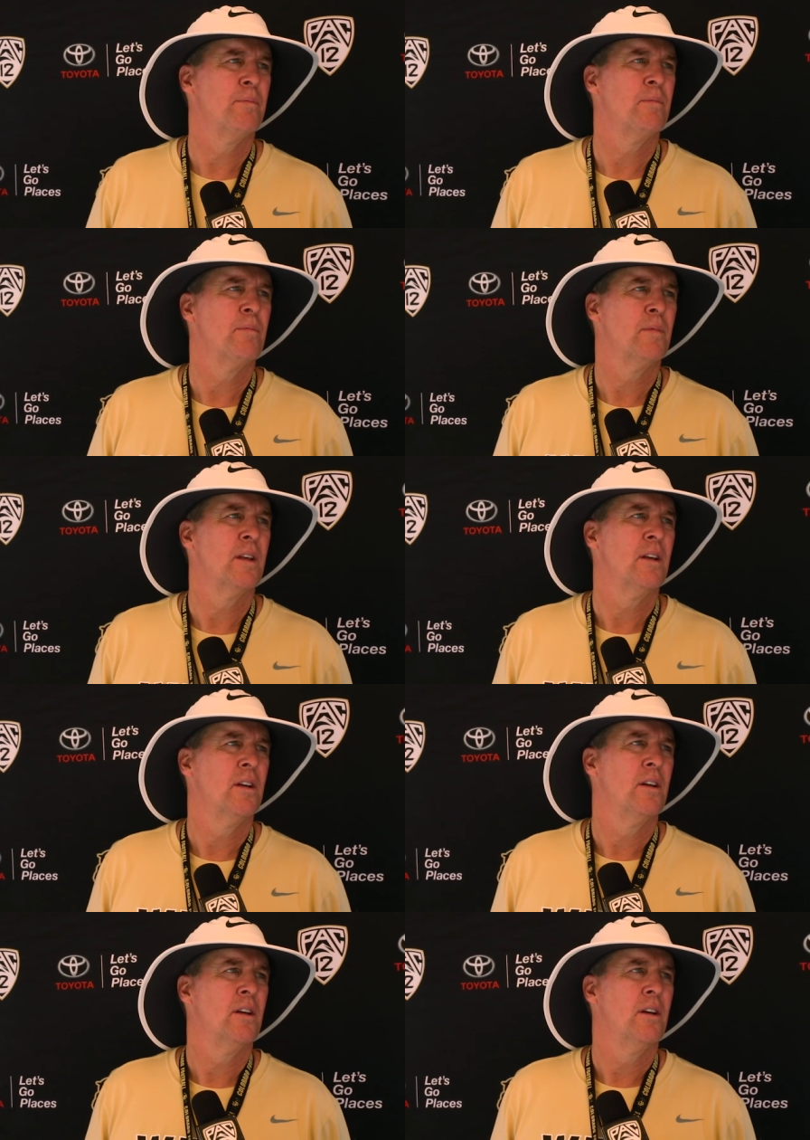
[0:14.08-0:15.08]
the
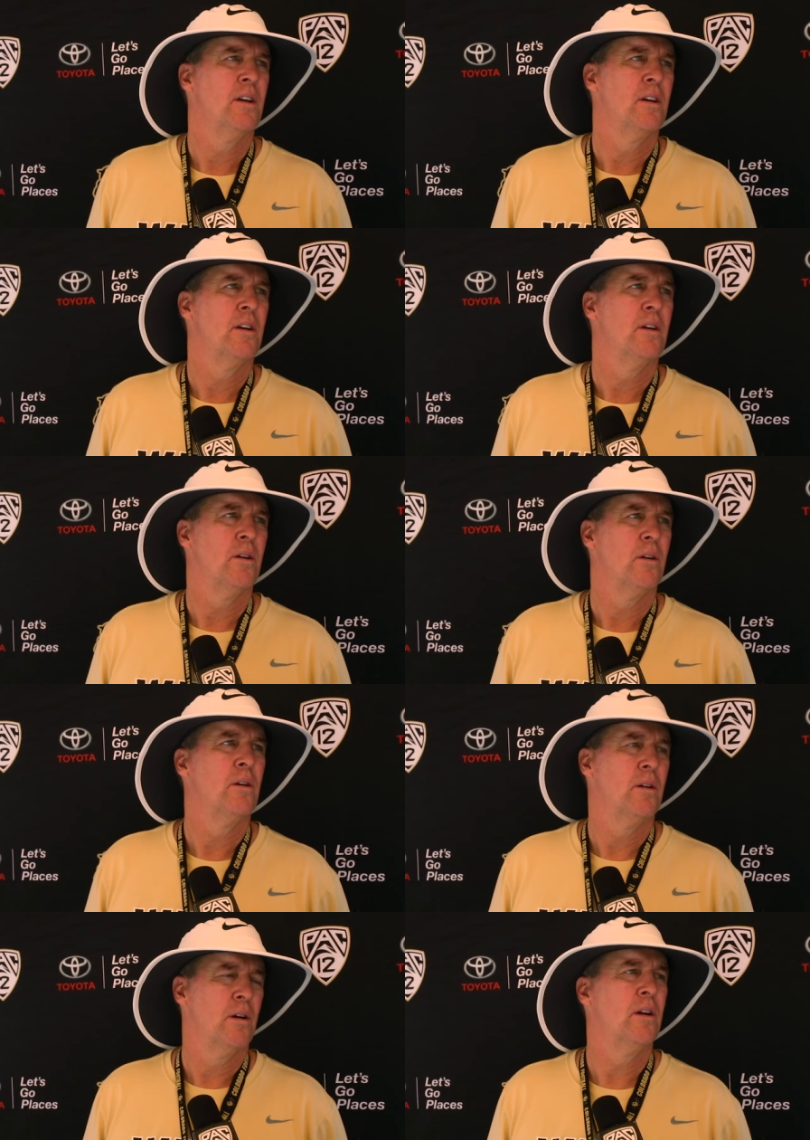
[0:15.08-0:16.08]
explosiveness they had on offense, but
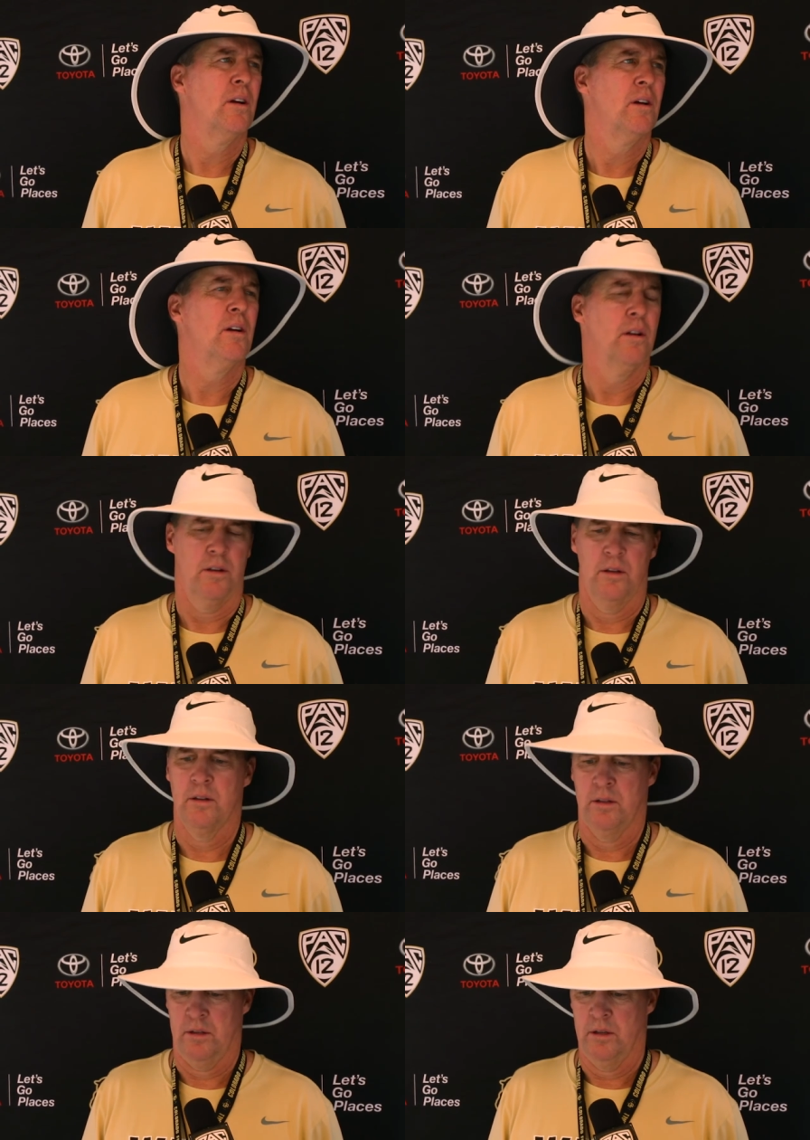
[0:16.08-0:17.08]
also the
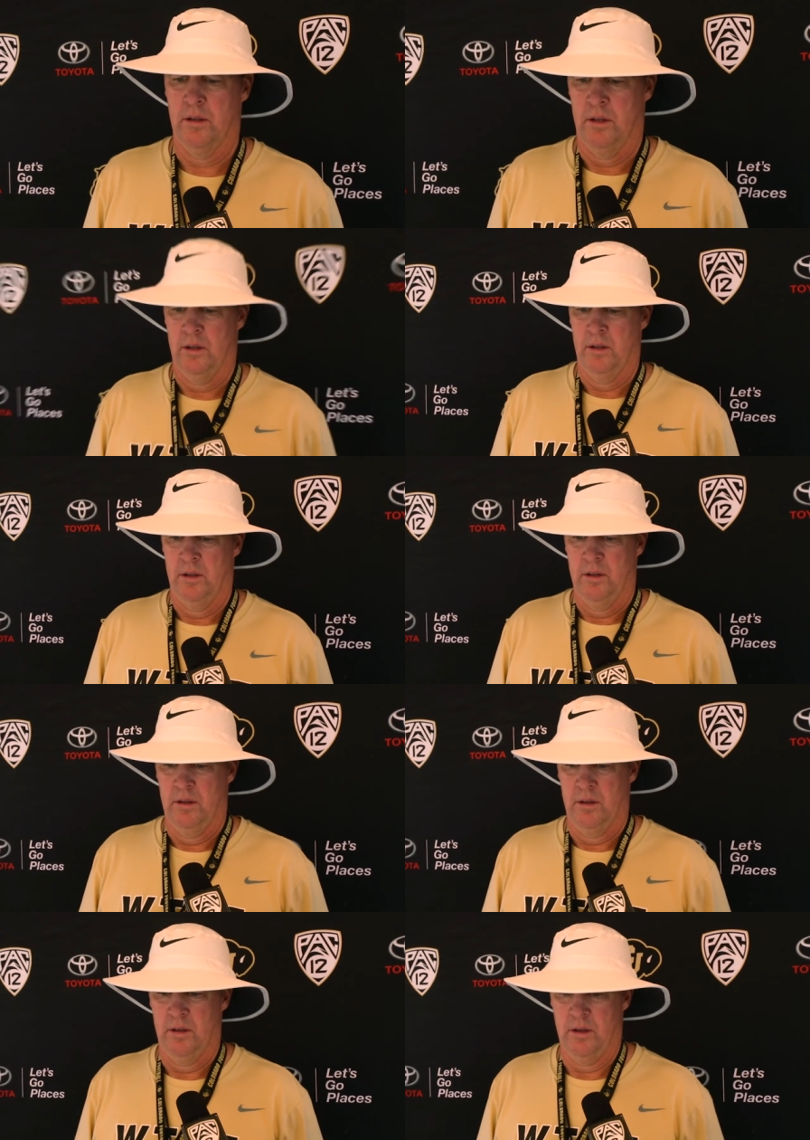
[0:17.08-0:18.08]
opportunistic uh,
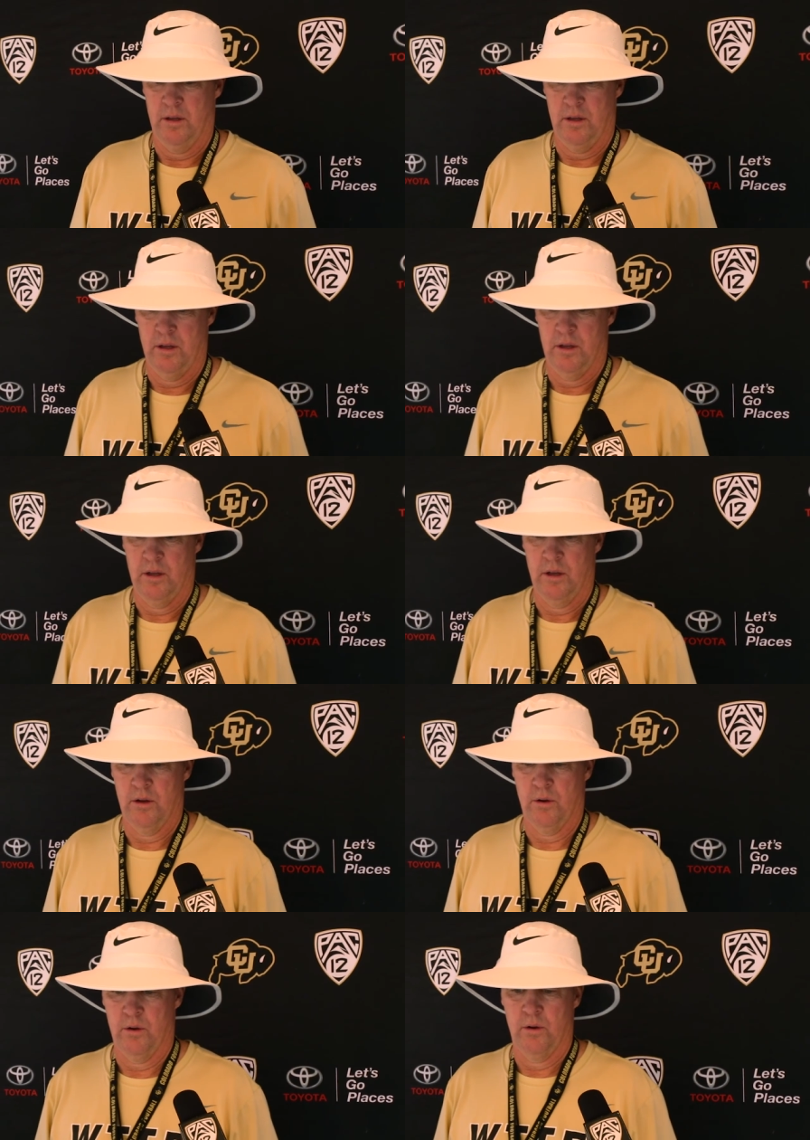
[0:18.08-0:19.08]
way that they played defense
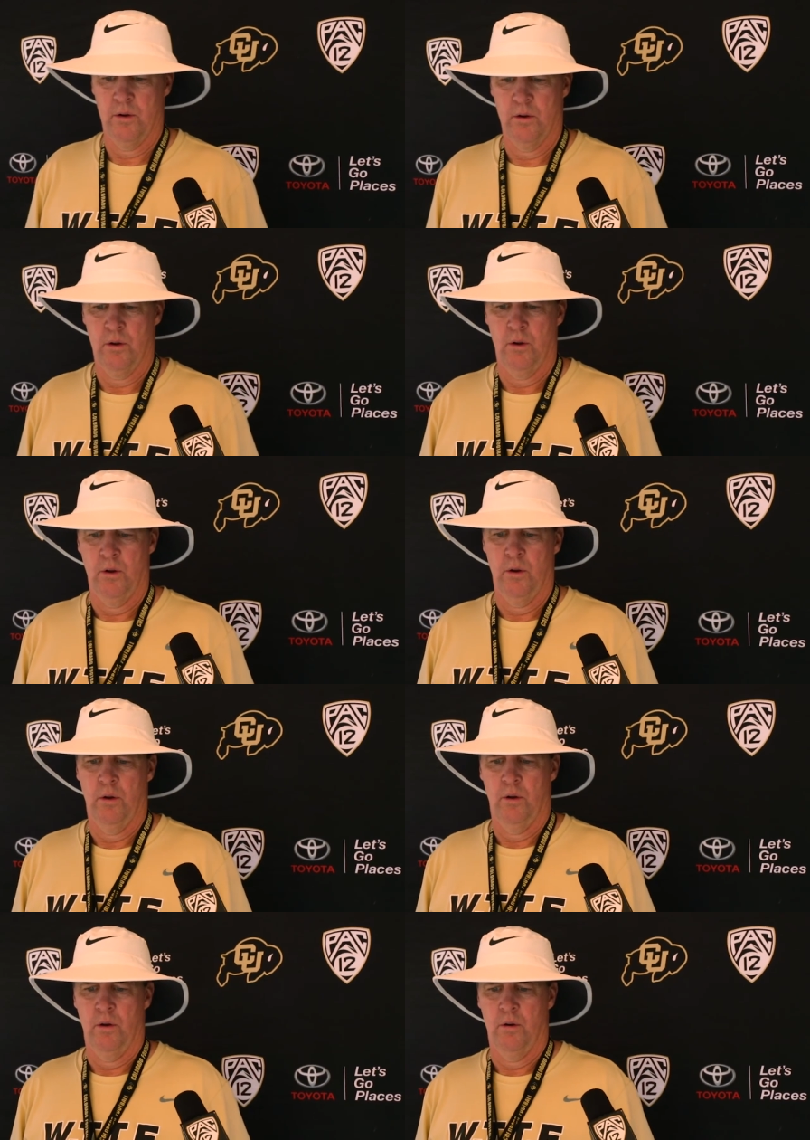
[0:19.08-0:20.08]
and uh, forcing
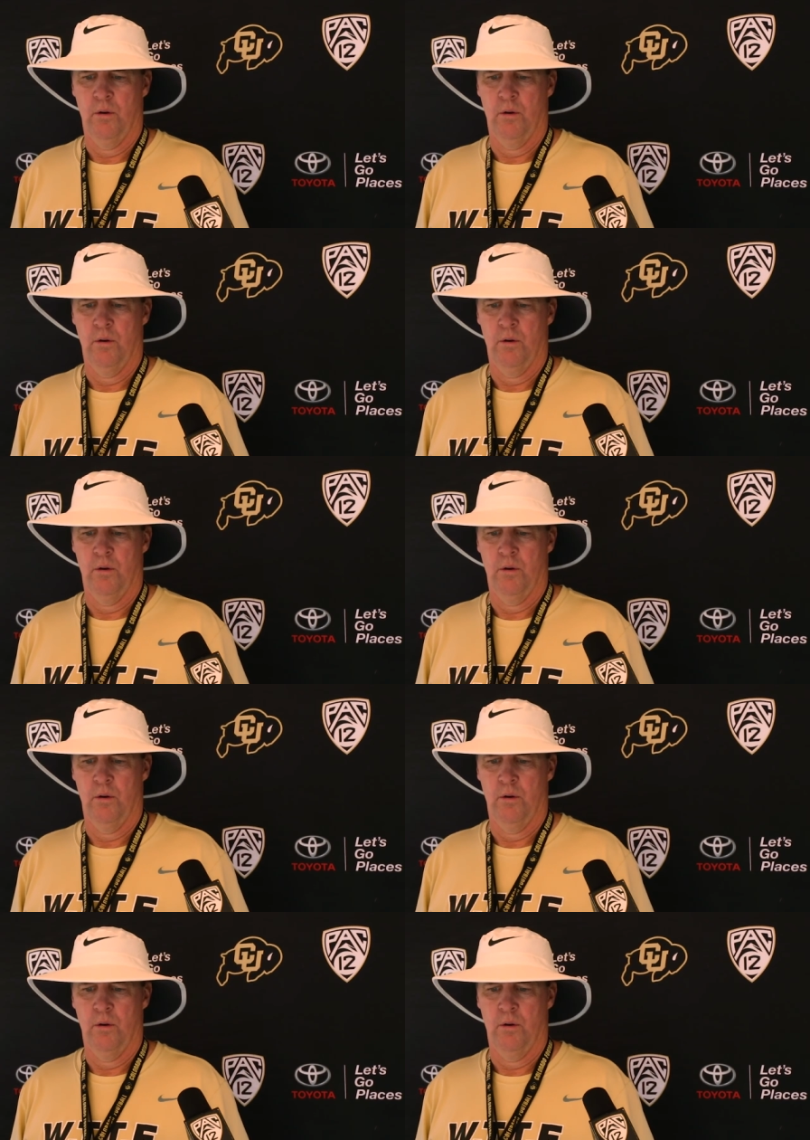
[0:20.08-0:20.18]
turnovers?